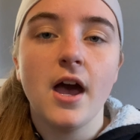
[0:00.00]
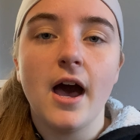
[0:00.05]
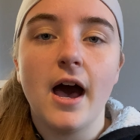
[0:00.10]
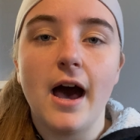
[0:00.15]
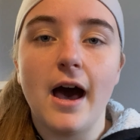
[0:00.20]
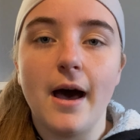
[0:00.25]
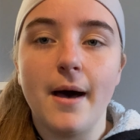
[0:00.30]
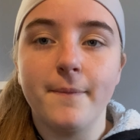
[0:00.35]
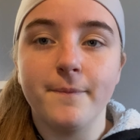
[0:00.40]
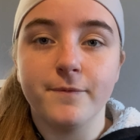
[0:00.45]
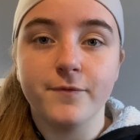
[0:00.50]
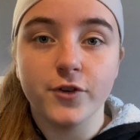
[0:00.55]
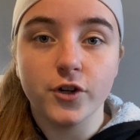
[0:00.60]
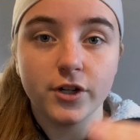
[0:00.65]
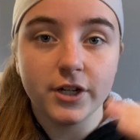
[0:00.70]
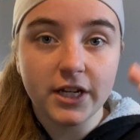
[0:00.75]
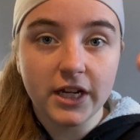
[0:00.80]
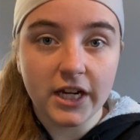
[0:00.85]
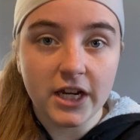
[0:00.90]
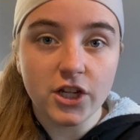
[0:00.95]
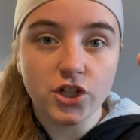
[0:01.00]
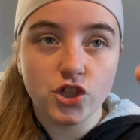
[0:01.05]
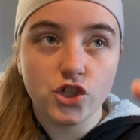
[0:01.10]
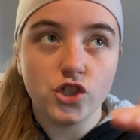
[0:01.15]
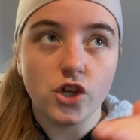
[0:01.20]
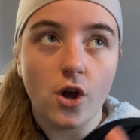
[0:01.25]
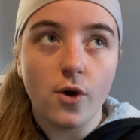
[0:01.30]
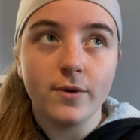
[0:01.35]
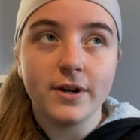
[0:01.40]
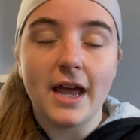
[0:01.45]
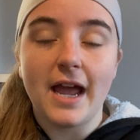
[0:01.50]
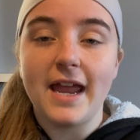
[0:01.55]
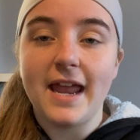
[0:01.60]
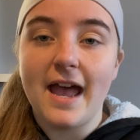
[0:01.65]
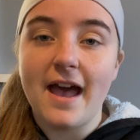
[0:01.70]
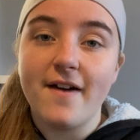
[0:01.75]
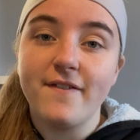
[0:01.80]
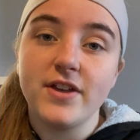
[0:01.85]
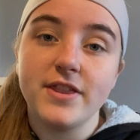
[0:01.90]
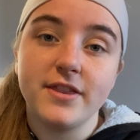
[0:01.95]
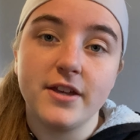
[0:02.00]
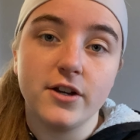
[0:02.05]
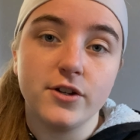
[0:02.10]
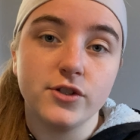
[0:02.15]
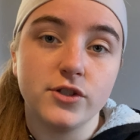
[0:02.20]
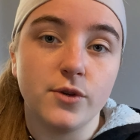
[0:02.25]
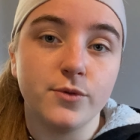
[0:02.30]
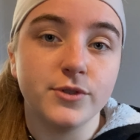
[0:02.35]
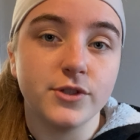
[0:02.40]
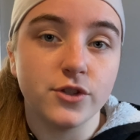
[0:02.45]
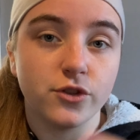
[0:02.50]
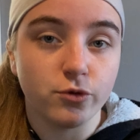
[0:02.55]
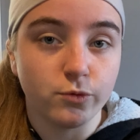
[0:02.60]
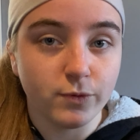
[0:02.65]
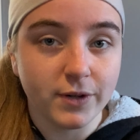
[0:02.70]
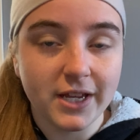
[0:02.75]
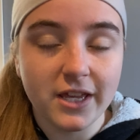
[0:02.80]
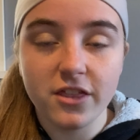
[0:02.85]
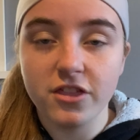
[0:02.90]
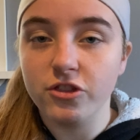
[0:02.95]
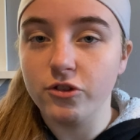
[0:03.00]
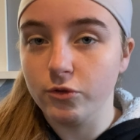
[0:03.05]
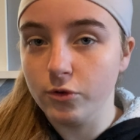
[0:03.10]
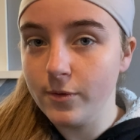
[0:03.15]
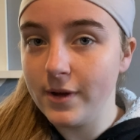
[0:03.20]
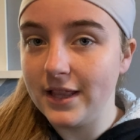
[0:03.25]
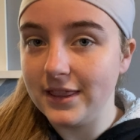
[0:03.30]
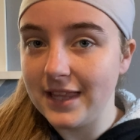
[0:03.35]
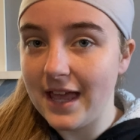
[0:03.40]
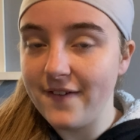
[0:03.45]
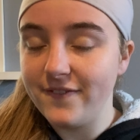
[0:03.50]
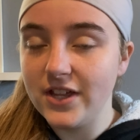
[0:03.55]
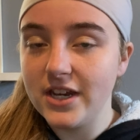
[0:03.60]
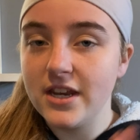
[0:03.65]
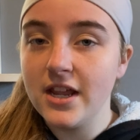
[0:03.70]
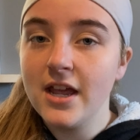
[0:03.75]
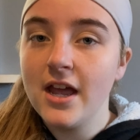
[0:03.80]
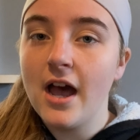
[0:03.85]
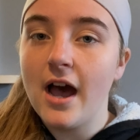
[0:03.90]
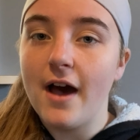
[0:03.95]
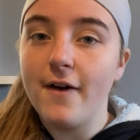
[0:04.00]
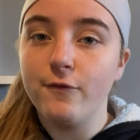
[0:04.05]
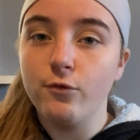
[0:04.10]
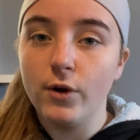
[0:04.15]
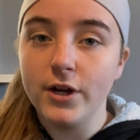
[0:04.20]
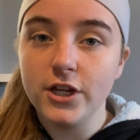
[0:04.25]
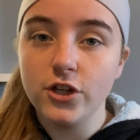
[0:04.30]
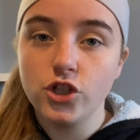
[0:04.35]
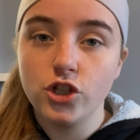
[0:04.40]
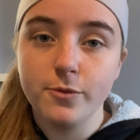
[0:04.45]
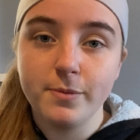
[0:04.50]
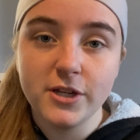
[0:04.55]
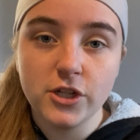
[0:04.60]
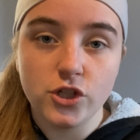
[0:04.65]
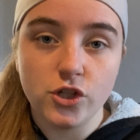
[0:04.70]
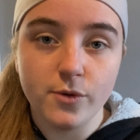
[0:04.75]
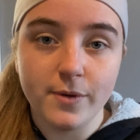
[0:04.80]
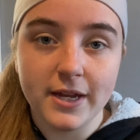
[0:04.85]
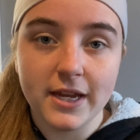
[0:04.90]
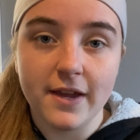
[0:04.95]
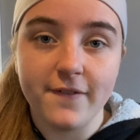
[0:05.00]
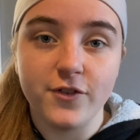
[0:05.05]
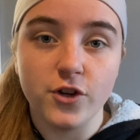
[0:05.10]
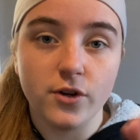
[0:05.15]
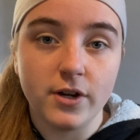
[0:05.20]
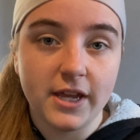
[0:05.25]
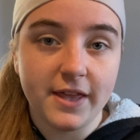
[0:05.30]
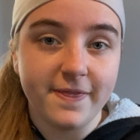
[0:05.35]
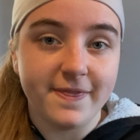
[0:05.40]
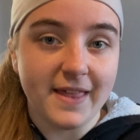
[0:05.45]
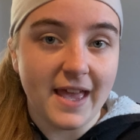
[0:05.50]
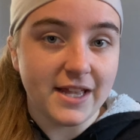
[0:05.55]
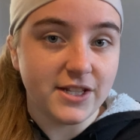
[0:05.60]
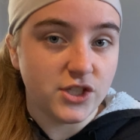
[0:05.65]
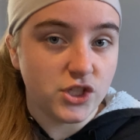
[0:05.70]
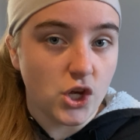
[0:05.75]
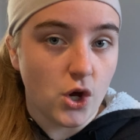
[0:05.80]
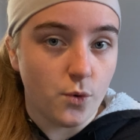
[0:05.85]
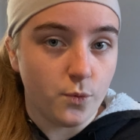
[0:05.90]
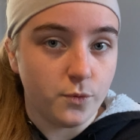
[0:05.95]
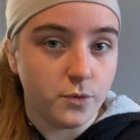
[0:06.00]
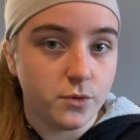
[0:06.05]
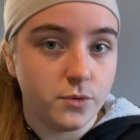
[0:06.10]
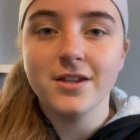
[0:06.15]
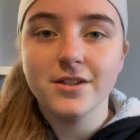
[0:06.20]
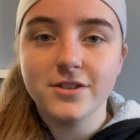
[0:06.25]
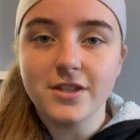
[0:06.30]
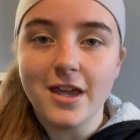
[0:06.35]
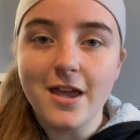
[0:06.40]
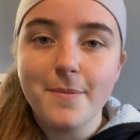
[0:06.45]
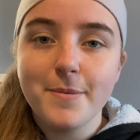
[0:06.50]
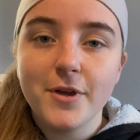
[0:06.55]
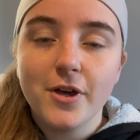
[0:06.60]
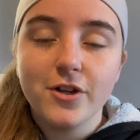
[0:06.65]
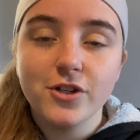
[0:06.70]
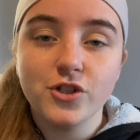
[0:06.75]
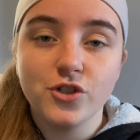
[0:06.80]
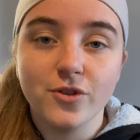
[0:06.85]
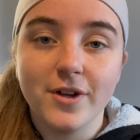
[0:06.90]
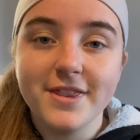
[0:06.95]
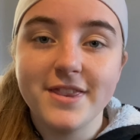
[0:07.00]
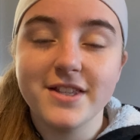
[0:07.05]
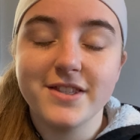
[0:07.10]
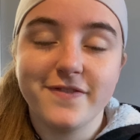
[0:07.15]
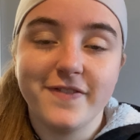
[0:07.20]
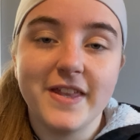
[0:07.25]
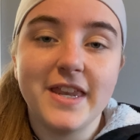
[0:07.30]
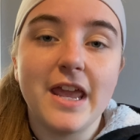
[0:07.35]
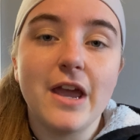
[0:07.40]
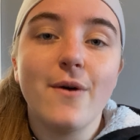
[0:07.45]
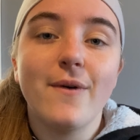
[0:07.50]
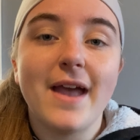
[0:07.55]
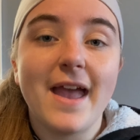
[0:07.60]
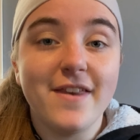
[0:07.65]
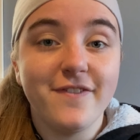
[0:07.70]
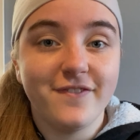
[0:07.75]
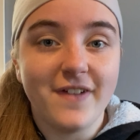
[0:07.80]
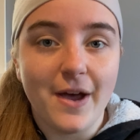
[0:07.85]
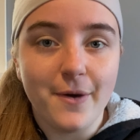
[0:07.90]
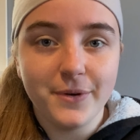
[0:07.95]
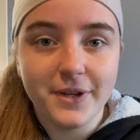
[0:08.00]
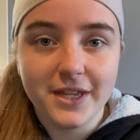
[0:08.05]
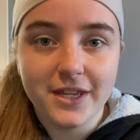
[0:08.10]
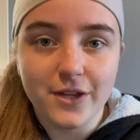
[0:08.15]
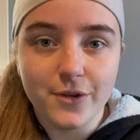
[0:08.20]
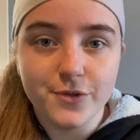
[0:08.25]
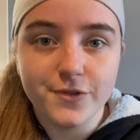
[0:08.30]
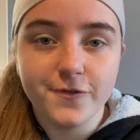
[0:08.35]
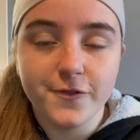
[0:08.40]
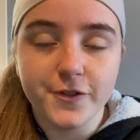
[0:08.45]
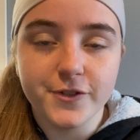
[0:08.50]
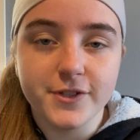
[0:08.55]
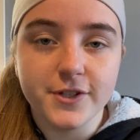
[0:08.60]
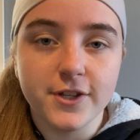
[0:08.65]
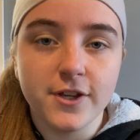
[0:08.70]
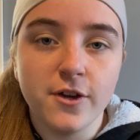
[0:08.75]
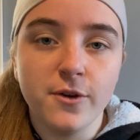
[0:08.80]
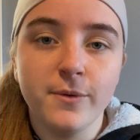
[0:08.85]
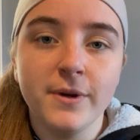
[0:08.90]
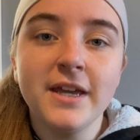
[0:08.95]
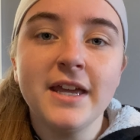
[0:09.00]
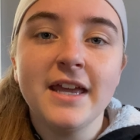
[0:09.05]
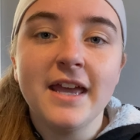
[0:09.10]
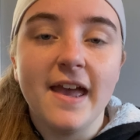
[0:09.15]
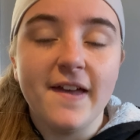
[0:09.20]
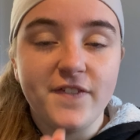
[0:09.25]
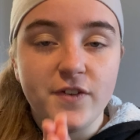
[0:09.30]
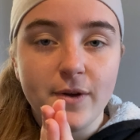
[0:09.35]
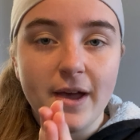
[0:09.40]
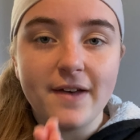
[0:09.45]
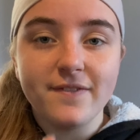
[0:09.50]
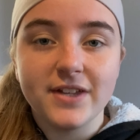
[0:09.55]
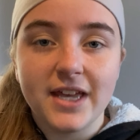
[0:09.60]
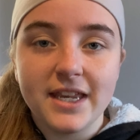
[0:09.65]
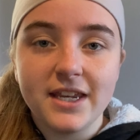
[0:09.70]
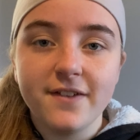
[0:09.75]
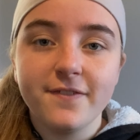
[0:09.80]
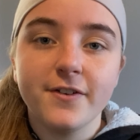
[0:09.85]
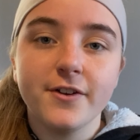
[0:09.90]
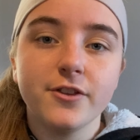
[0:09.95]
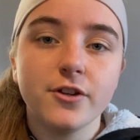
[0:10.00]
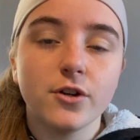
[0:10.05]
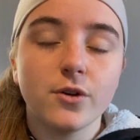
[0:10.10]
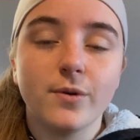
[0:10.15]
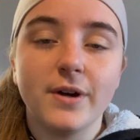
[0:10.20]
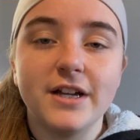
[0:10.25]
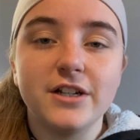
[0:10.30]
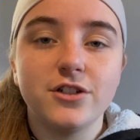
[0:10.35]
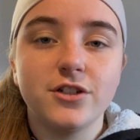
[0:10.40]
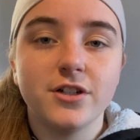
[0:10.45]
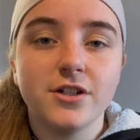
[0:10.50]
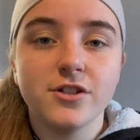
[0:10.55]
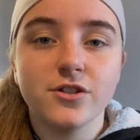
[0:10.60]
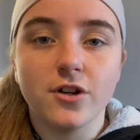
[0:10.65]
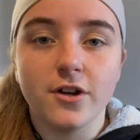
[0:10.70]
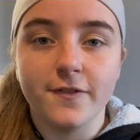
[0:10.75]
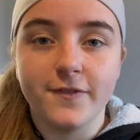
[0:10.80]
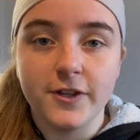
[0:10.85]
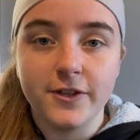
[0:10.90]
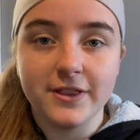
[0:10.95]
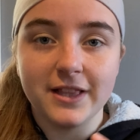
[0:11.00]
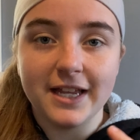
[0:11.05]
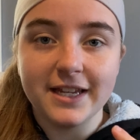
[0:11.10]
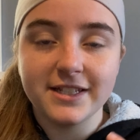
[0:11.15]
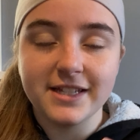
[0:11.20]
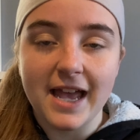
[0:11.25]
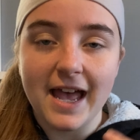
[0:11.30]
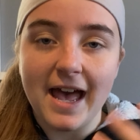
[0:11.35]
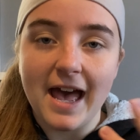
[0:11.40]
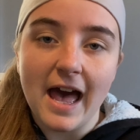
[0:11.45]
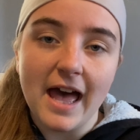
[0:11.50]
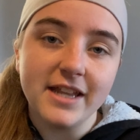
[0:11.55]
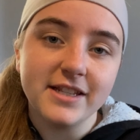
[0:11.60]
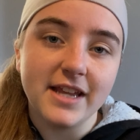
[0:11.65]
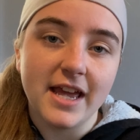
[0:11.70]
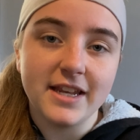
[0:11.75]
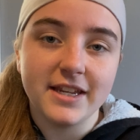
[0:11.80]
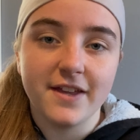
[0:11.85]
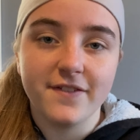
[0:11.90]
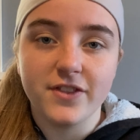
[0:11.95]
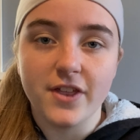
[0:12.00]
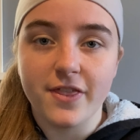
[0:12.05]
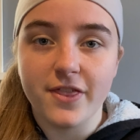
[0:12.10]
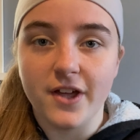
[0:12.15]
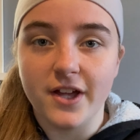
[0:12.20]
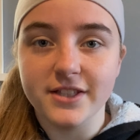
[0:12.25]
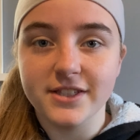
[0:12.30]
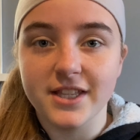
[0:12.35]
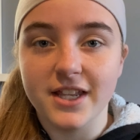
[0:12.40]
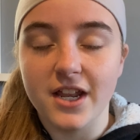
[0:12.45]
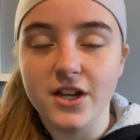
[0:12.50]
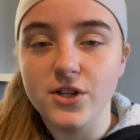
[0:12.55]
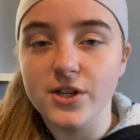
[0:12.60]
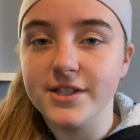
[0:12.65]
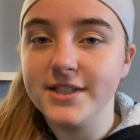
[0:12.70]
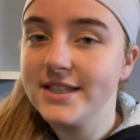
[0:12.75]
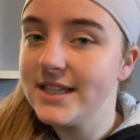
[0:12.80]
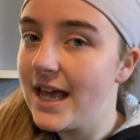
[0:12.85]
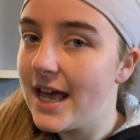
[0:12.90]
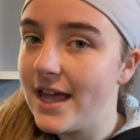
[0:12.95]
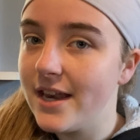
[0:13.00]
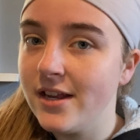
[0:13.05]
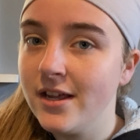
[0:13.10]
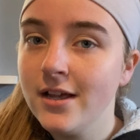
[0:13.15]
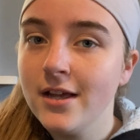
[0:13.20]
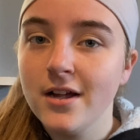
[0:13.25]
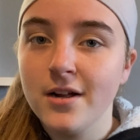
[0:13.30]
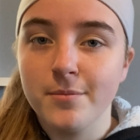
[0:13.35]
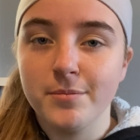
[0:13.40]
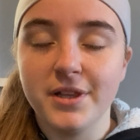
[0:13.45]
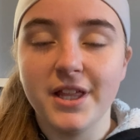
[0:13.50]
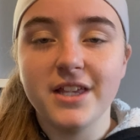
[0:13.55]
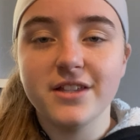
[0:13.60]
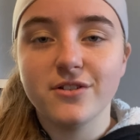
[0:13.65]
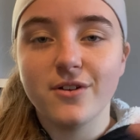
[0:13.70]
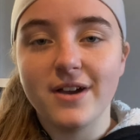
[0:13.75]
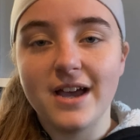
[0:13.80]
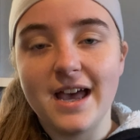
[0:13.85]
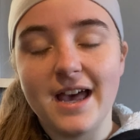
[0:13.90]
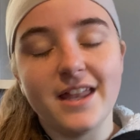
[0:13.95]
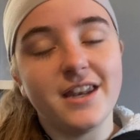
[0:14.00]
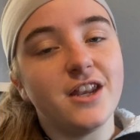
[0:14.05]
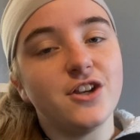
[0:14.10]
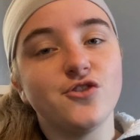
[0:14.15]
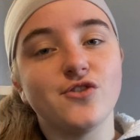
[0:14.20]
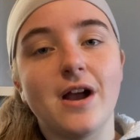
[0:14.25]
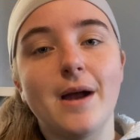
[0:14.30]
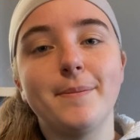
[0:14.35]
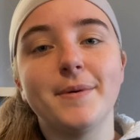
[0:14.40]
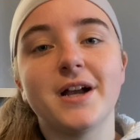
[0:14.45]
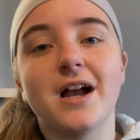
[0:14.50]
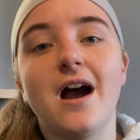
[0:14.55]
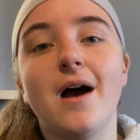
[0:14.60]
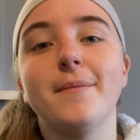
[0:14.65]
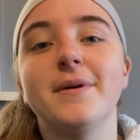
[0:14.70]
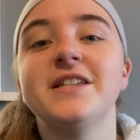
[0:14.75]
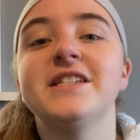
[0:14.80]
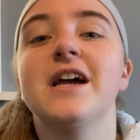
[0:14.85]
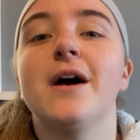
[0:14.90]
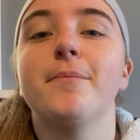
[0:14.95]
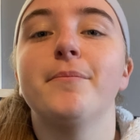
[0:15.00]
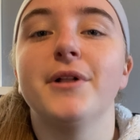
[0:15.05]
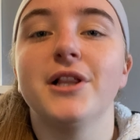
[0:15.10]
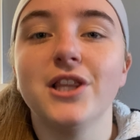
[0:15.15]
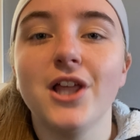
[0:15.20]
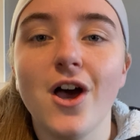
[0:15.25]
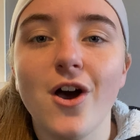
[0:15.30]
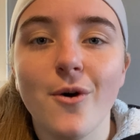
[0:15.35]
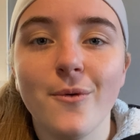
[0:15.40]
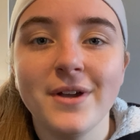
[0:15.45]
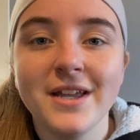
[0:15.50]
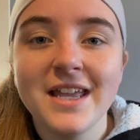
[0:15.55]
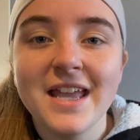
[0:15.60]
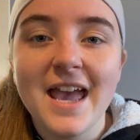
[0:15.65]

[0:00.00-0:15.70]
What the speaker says: For each zone, I have in there zones 3 through 11 of what you should be doing if you're in that zone. So I hope you all enjoyed this video and found it useful to you. If you have any further questions or if you'd like to add to any of the thoughts that I just said, please go ahead and drop a comment down below.